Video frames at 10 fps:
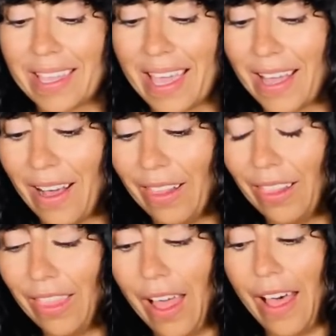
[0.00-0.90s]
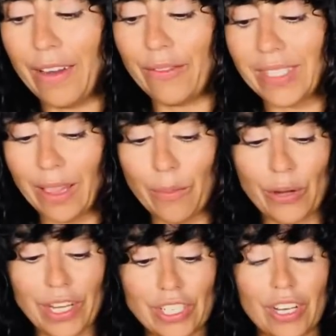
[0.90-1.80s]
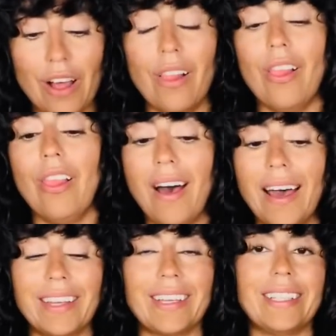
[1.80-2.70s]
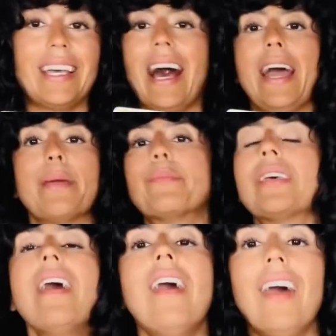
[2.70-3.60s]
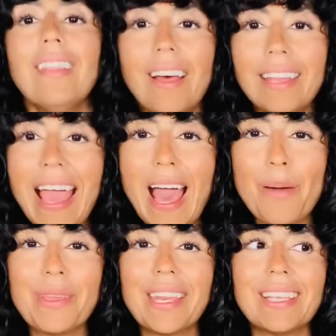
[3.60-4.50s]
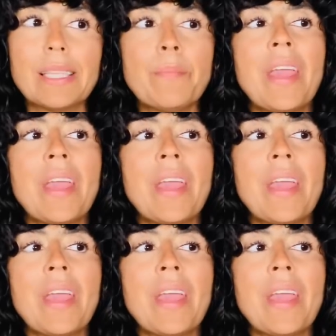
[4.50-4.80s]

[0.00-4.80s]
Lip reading: seeing a lot of celebration, a lot of good times, a lot of happiness,